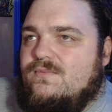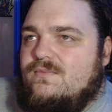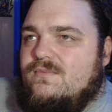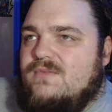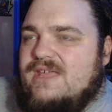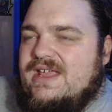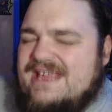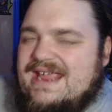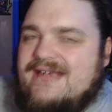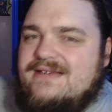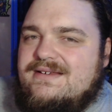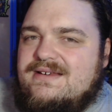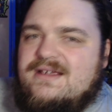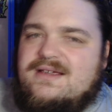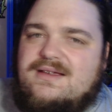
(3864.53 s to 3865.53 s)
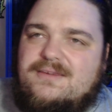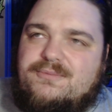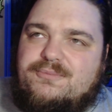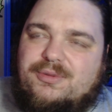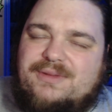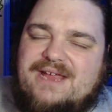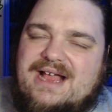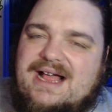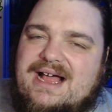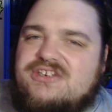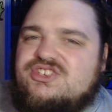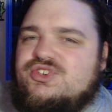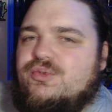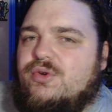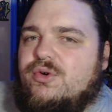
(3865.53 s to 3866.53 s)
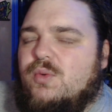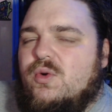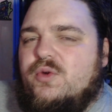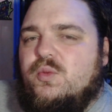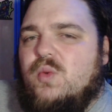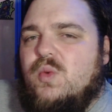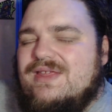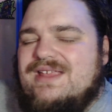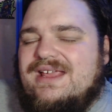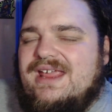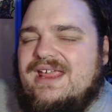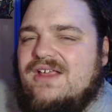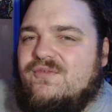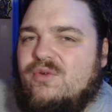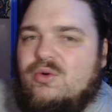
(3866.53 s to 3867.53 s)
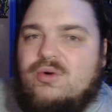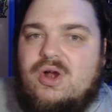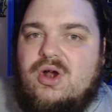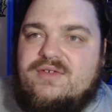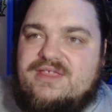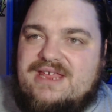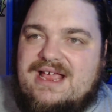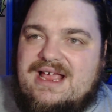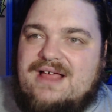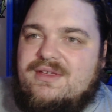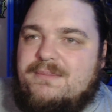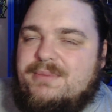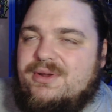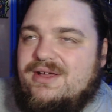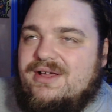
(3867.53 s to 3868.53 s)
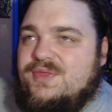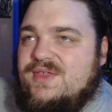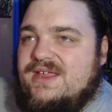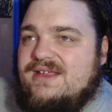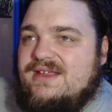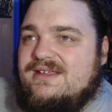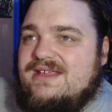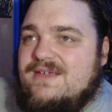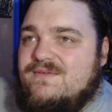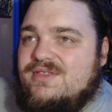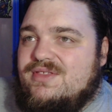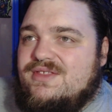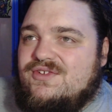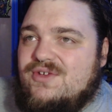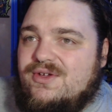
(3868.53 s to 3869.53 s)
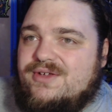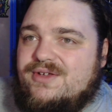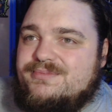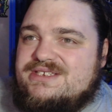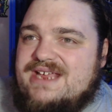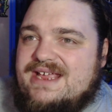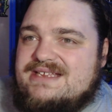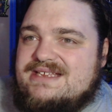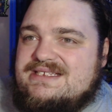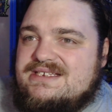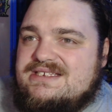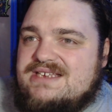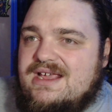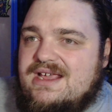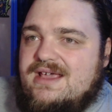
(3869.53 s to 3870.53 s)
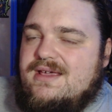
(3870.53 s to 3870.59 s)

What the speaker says: Again, probably harsh to reward one that kicks 4 over the other, but I think given the circumstances,